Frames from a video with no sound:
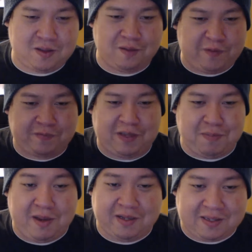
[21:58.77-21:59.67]
The
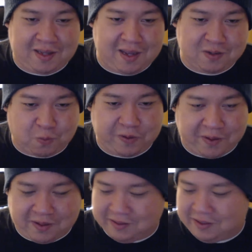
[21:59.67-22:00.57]
15 minutes at the end is
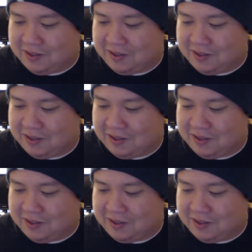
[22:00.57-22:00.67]
worth it.